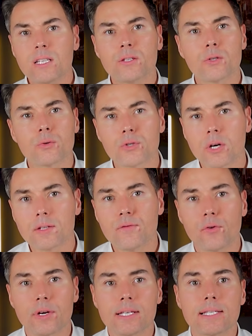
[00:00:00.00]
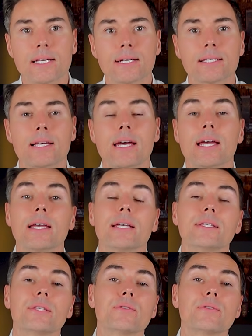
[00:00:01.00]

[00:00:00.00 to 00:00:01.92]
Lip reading: So John's 46, he has